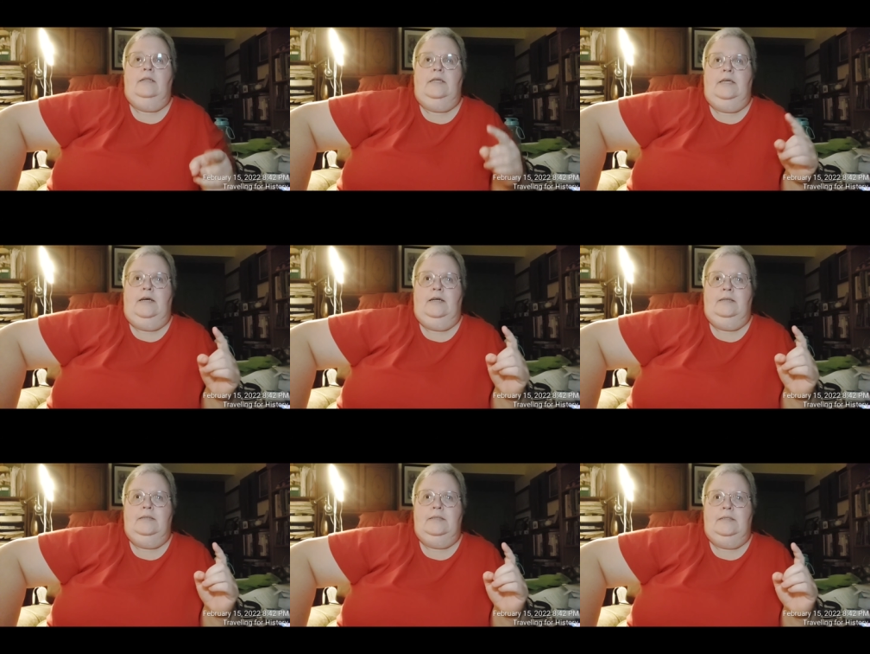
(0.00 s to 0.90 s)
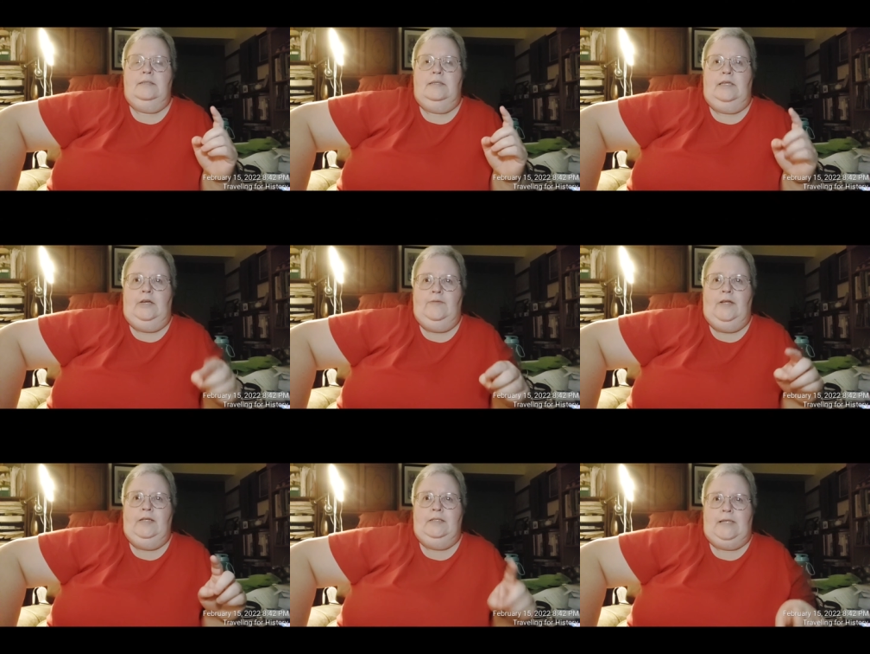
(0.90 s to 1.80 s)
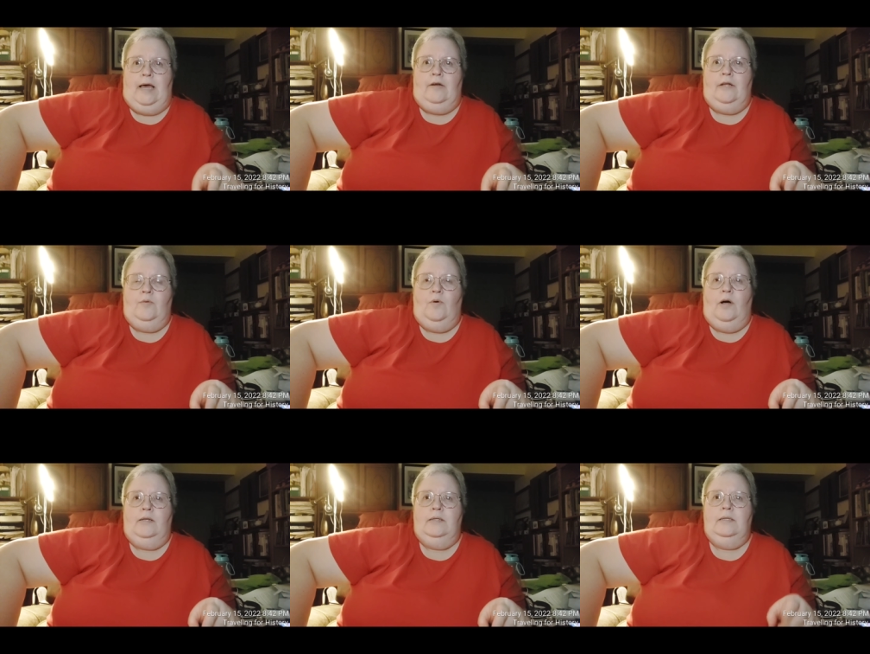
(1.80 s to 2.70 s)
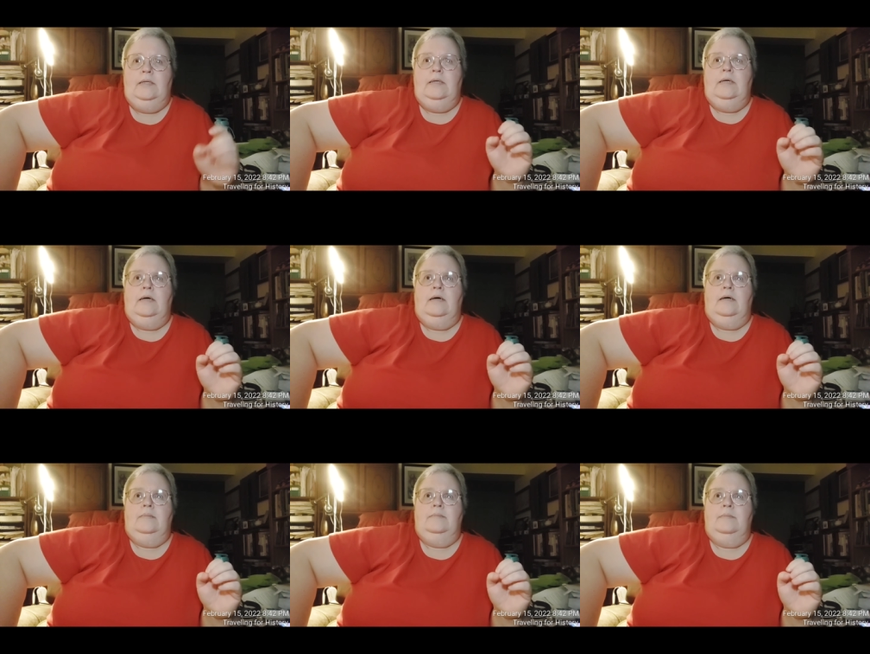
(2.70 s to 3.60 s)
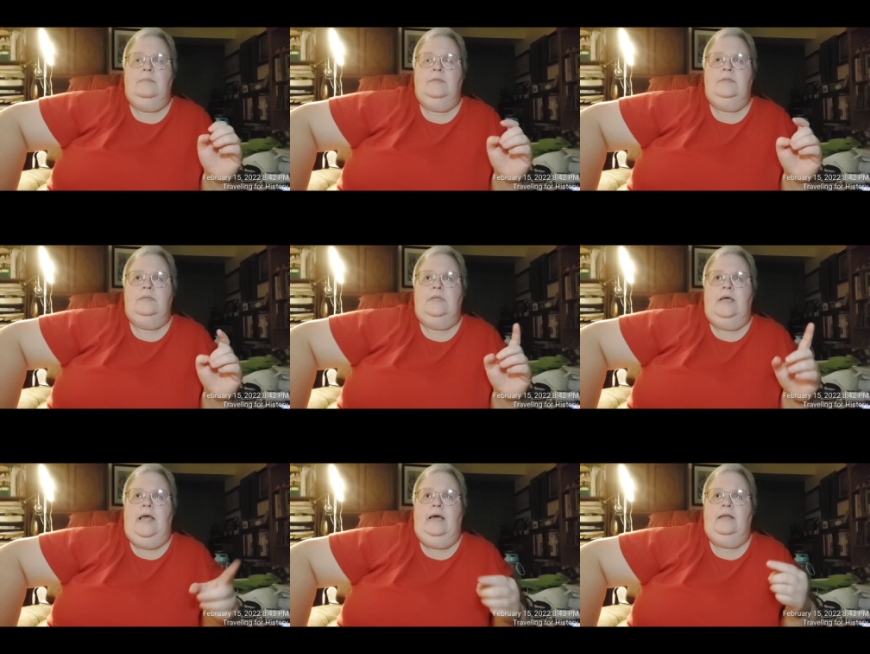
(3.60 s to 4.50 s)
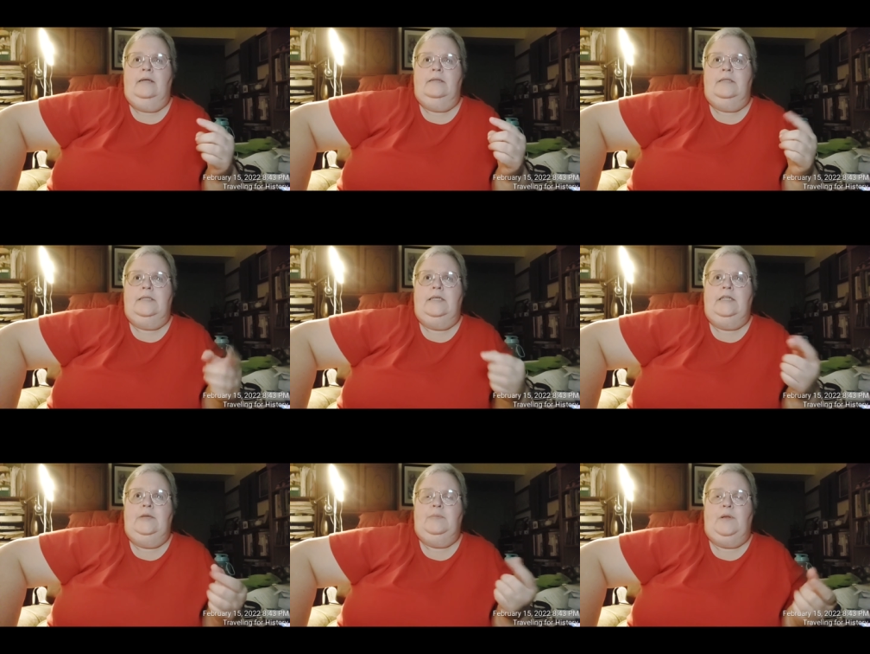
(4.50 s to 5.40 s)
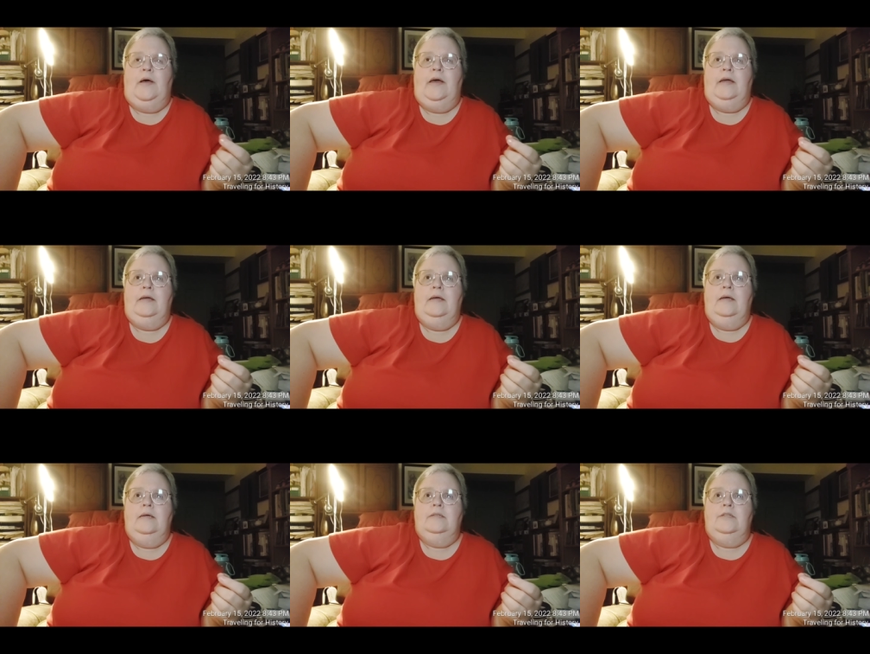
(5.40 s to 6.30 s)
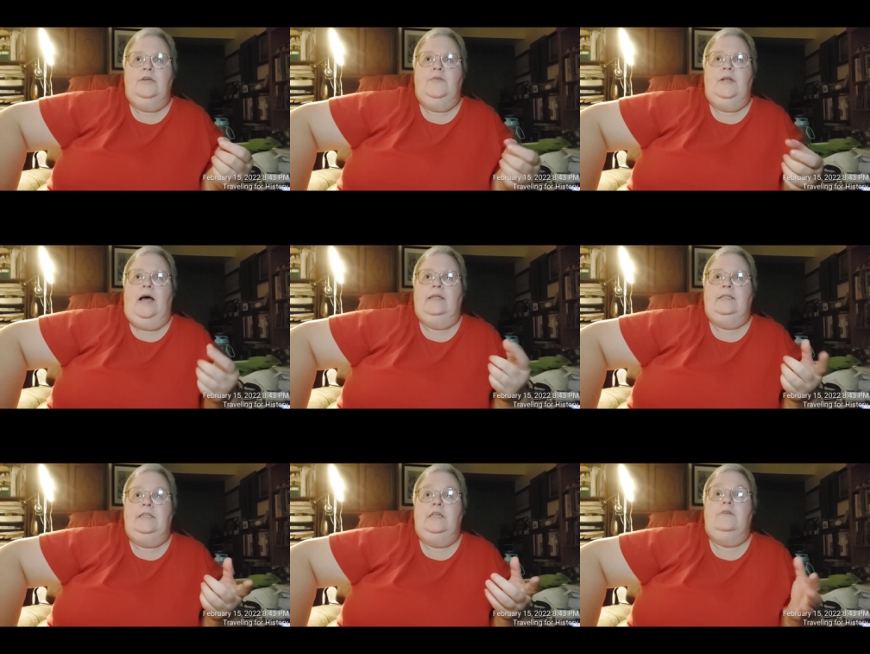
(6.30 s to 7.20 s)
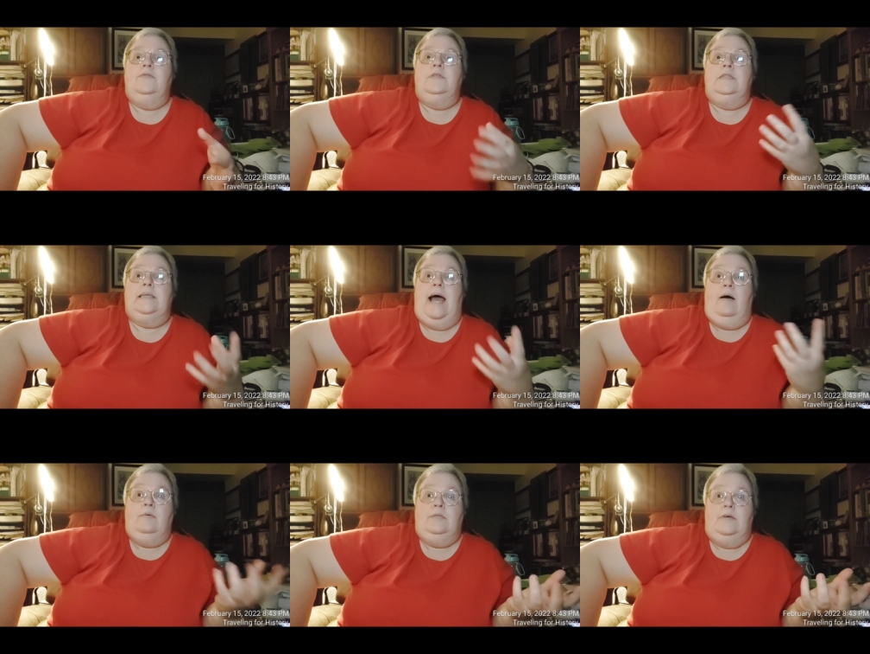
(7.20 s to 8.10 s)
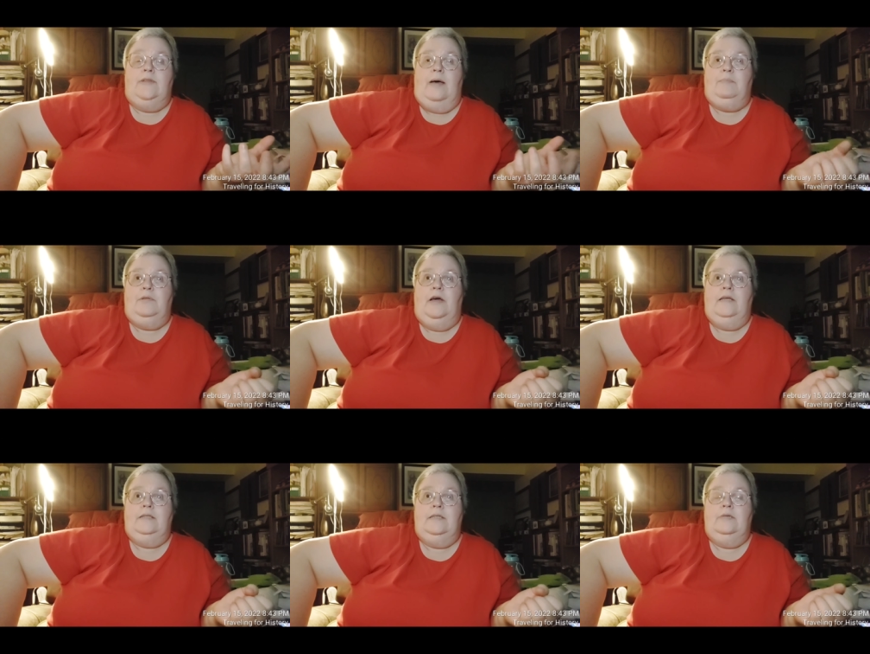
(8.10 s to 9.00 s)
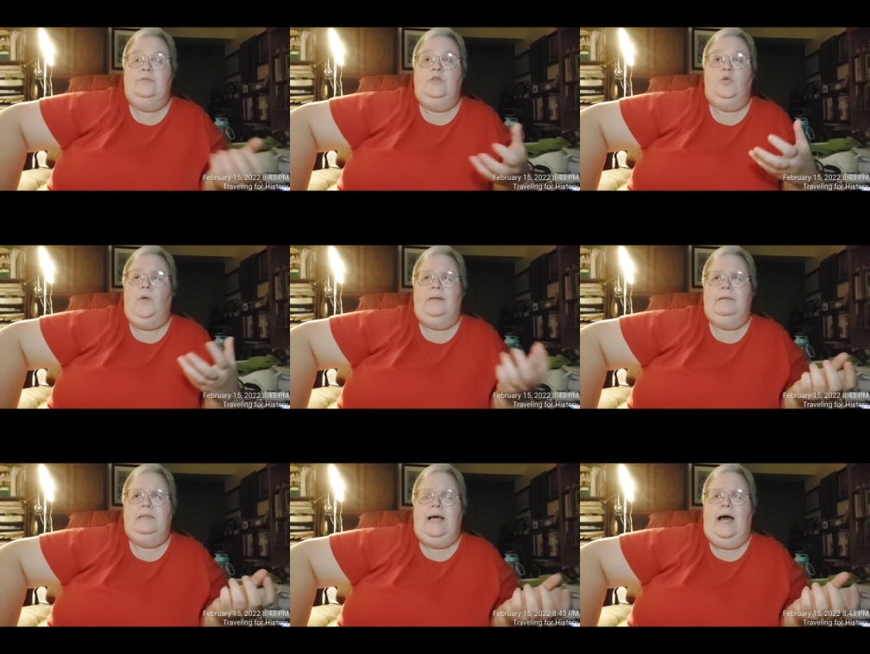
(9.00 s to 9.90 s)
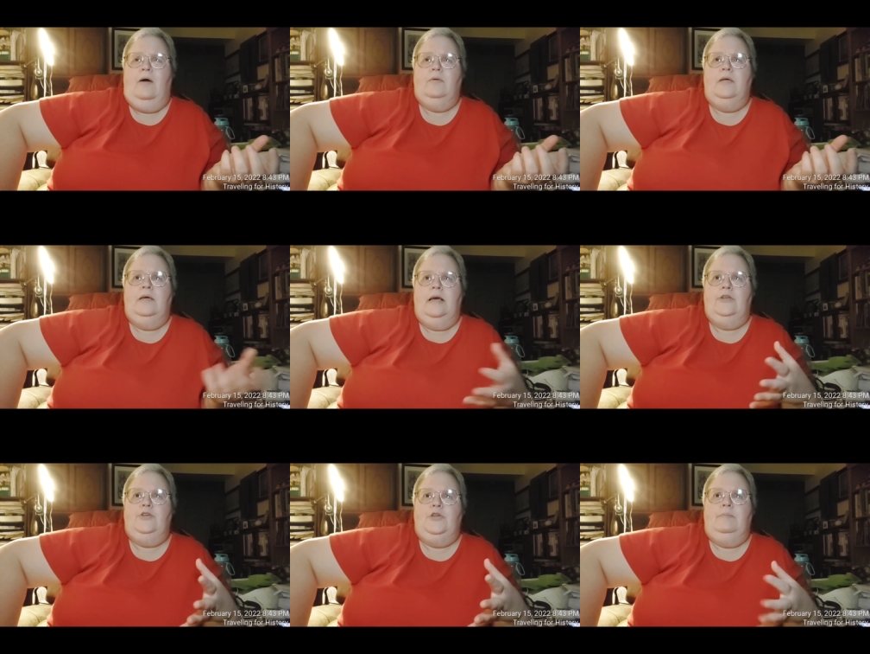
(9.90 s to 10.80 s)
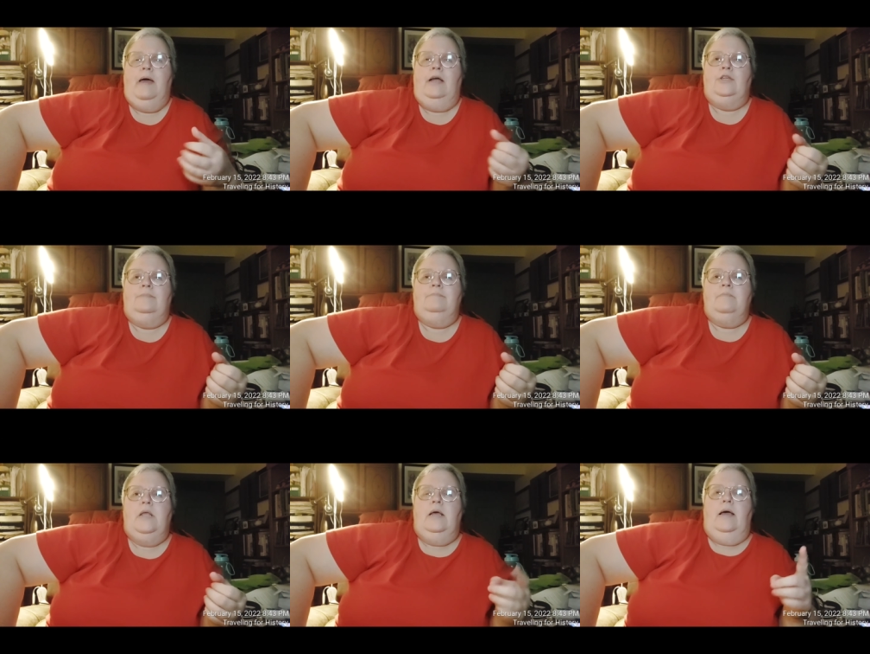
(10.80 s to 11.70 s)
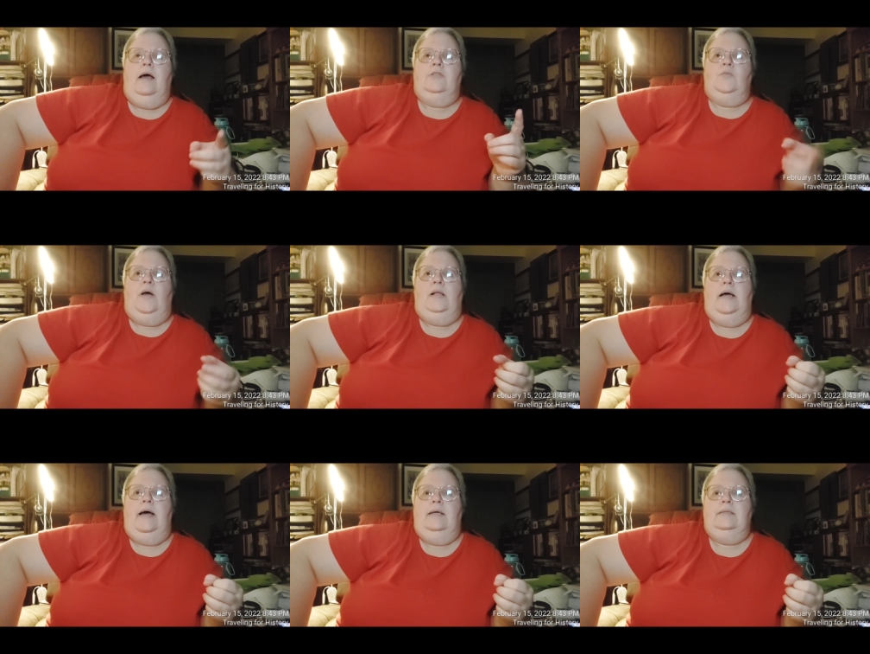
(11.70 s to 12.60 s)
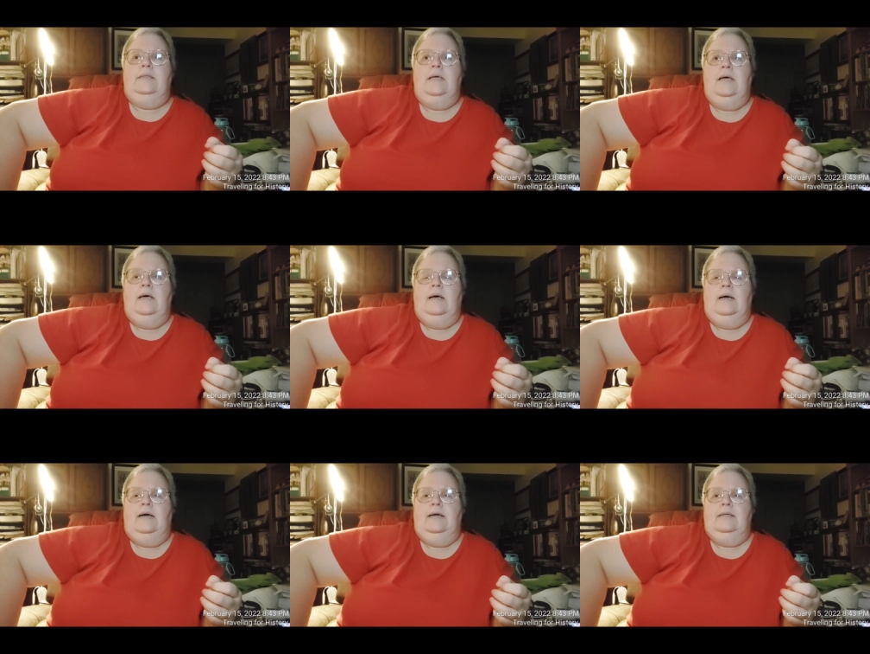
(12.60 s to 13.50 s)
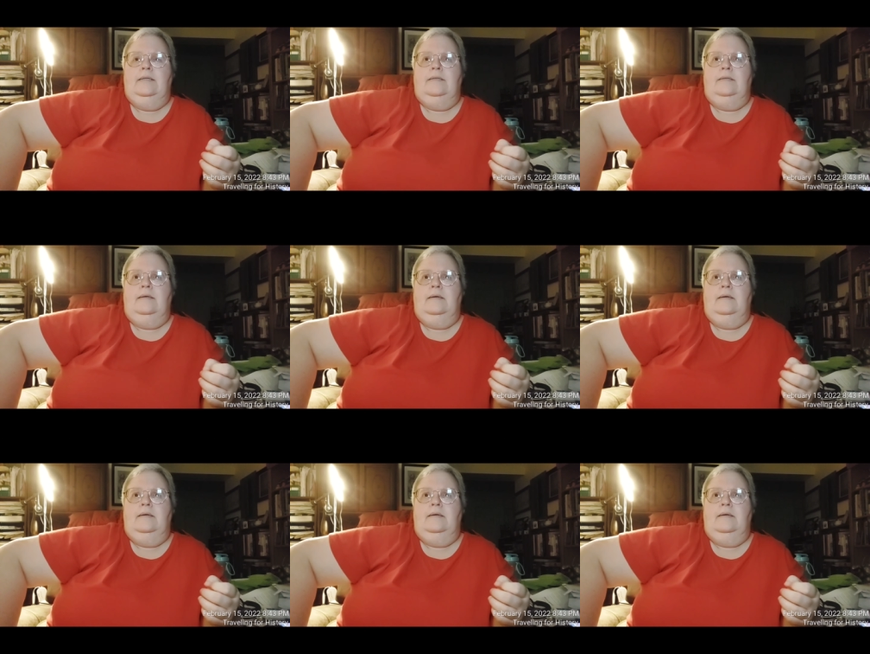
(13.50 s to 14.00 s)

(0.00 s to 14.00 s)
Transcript: The evening Saturday one, they had a CD playing to give you an idea of the sounds of that place, and it was incredibly loud, as you can imagine, as well as a